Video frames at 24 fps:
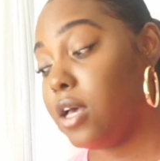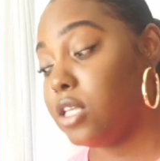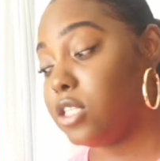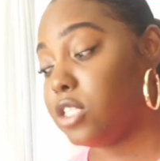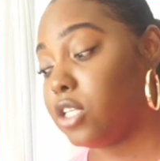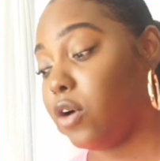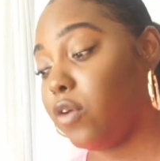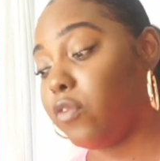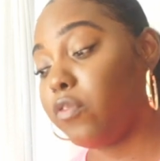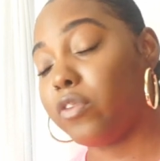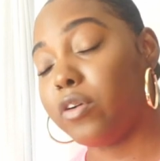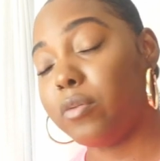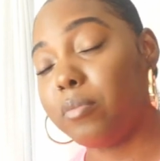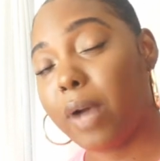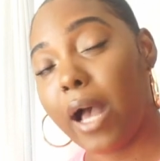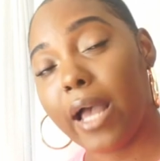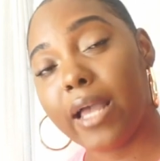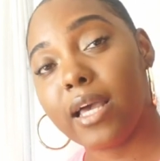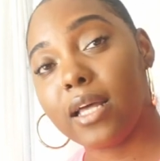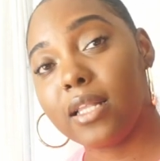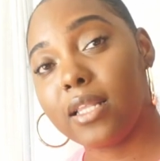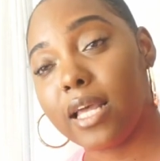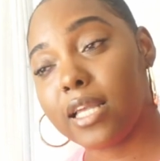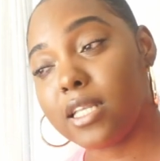So for
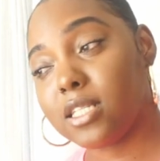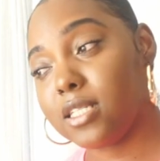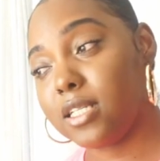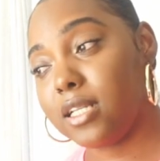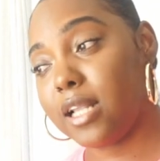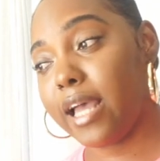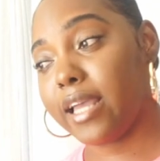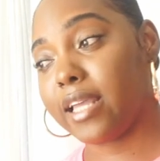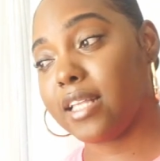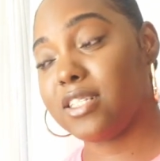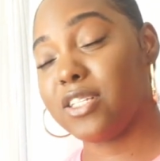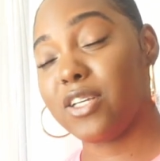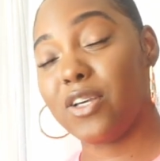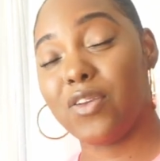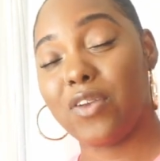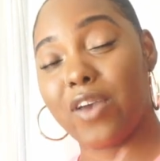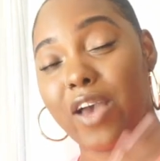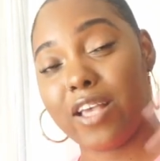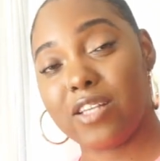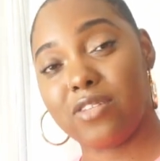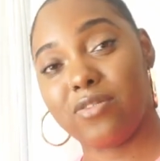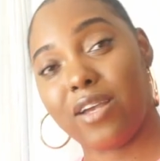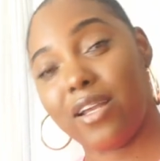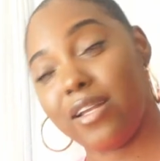my collection, I can tell you
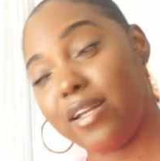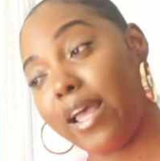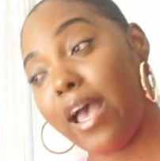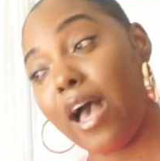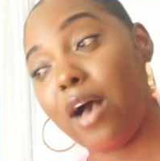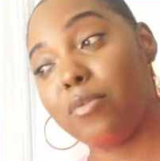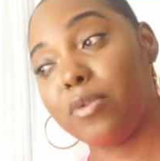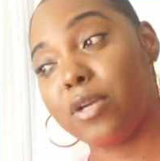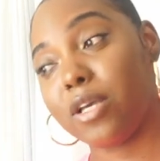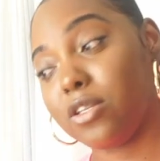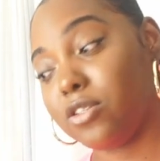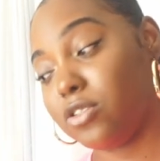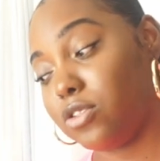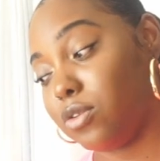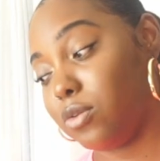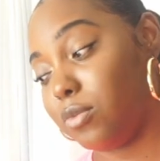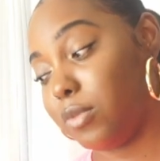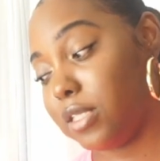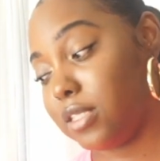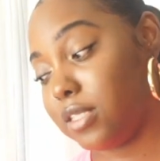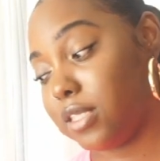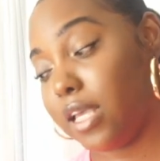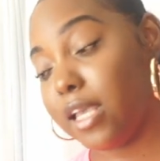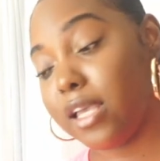guys right now, because you'll
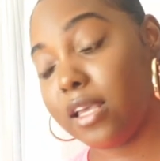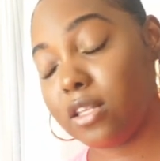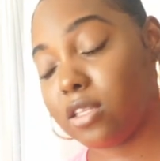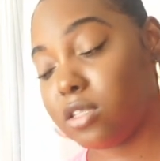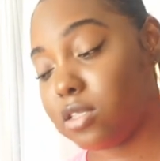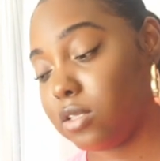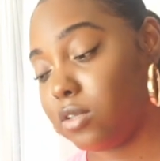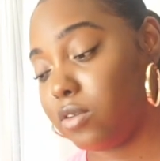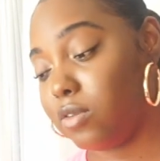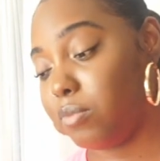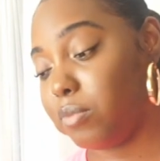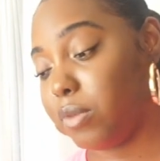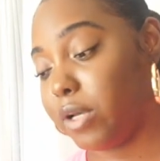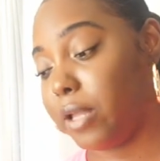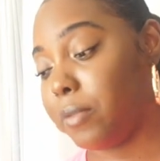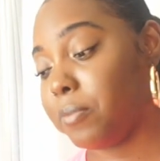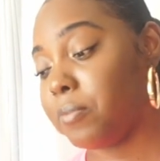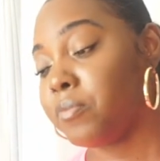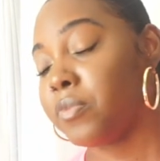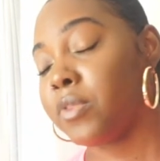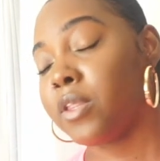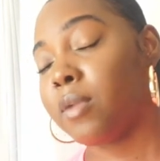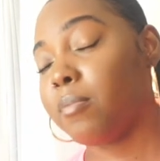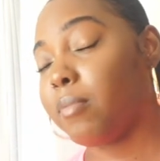be seeing it soon, but
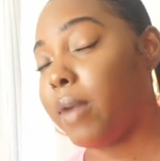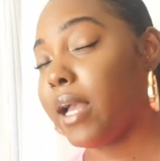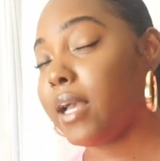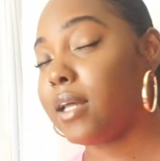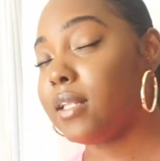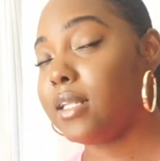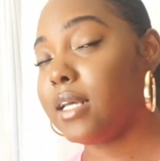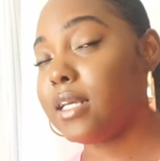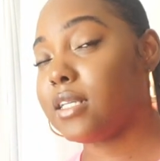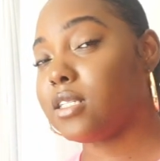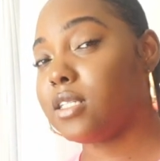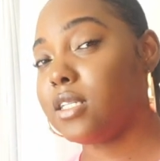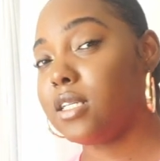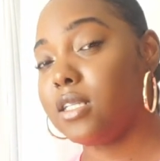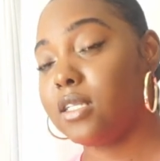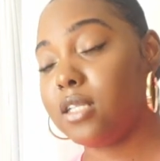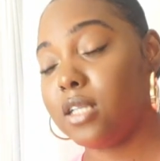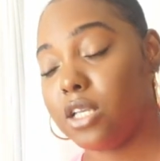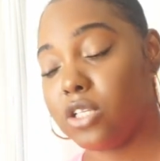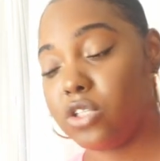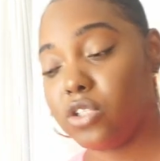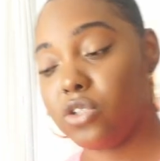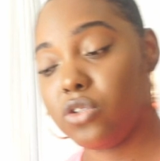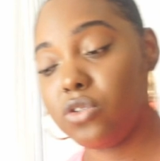my collection
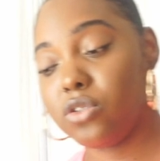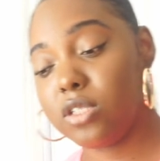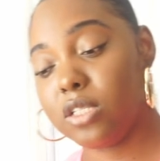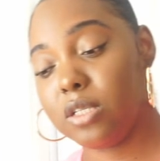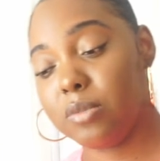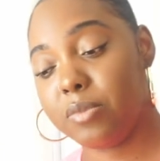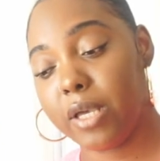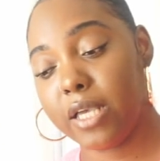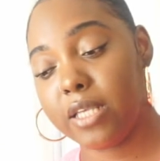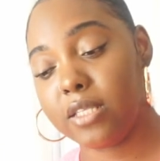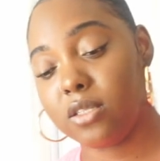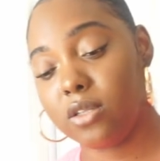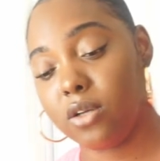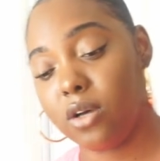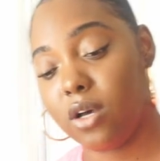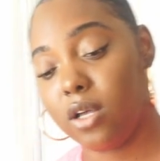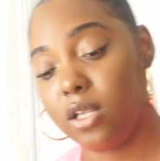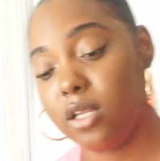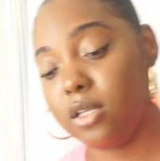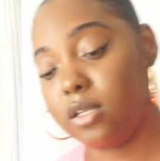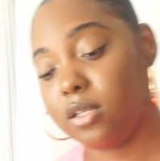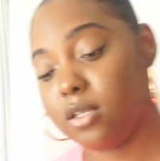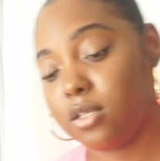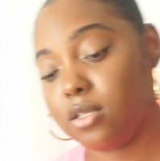is usually based
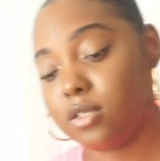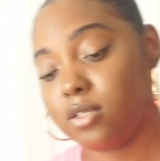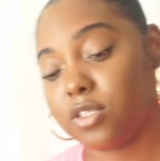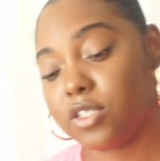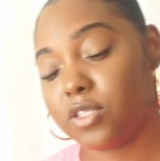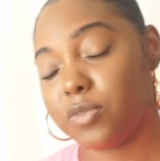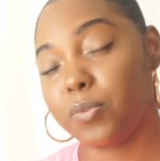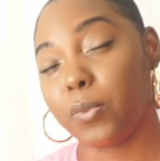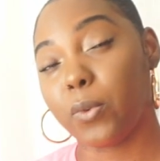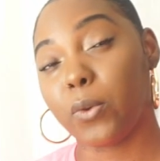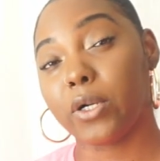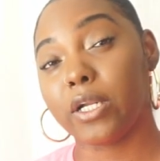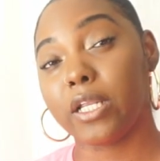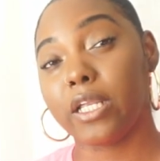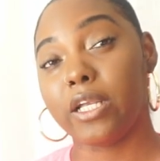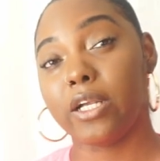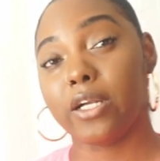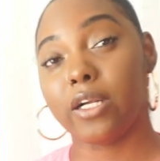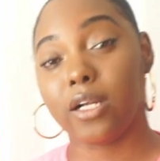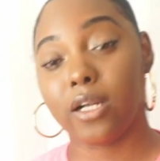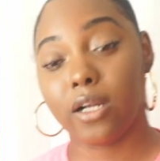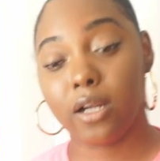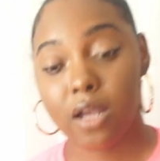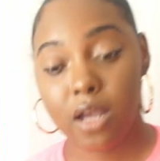on
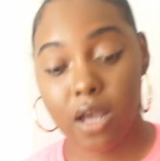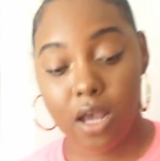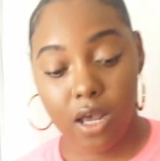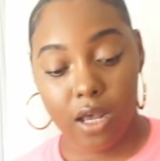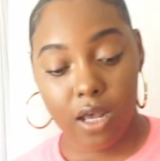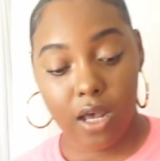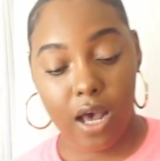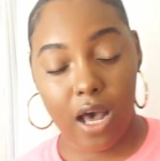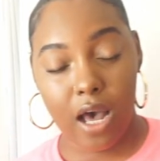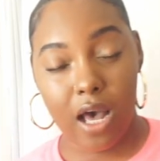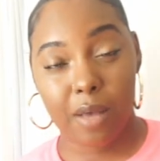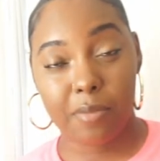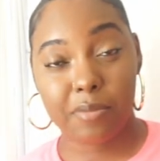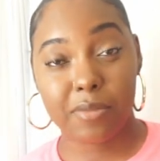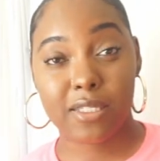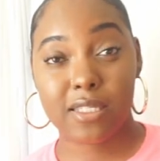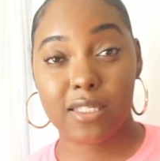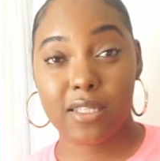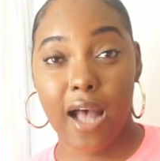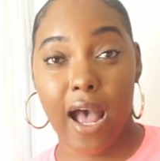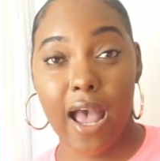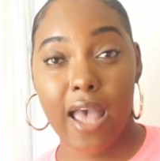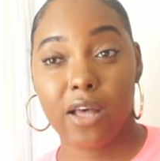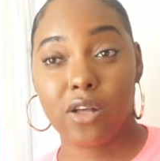sportier
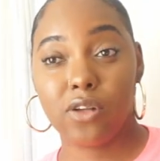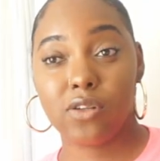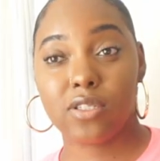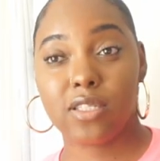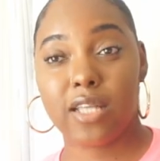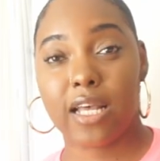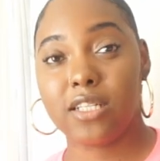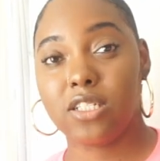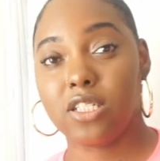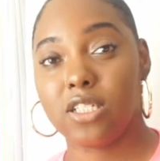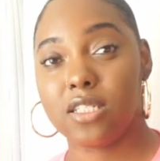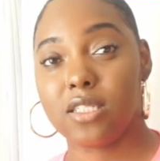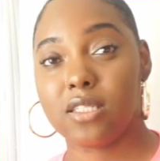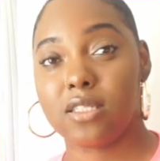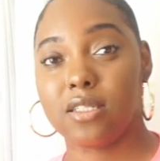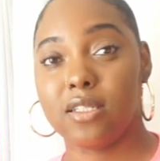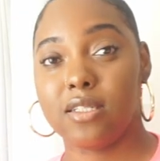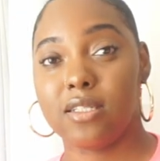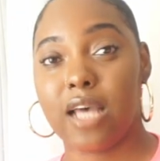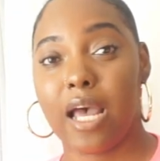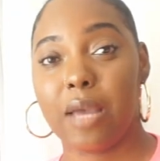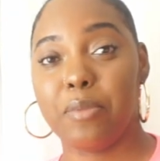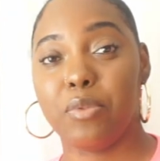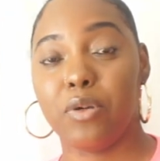styles. That's just
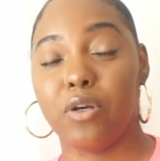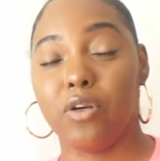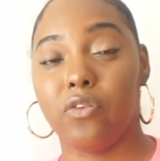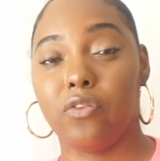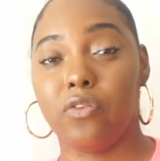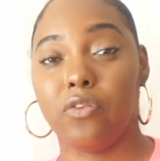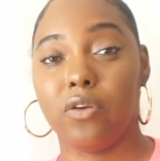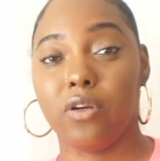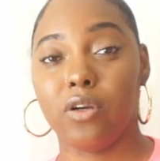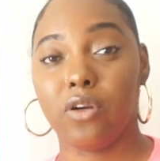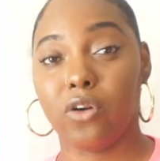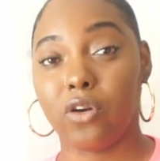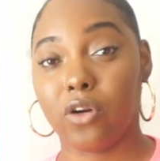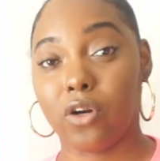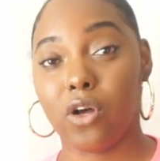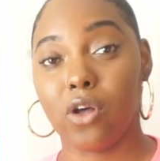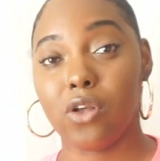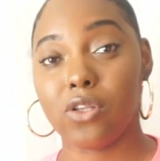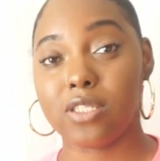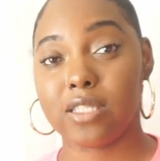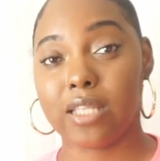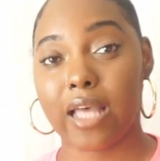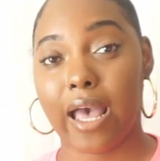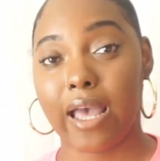the type of
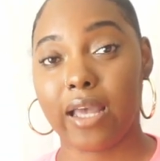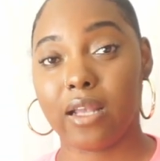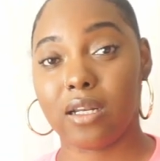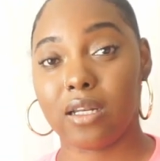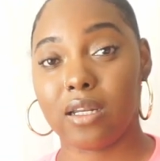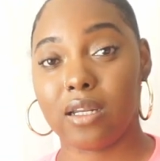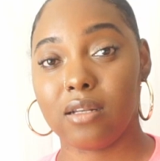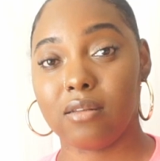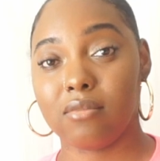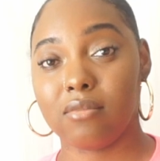girls that,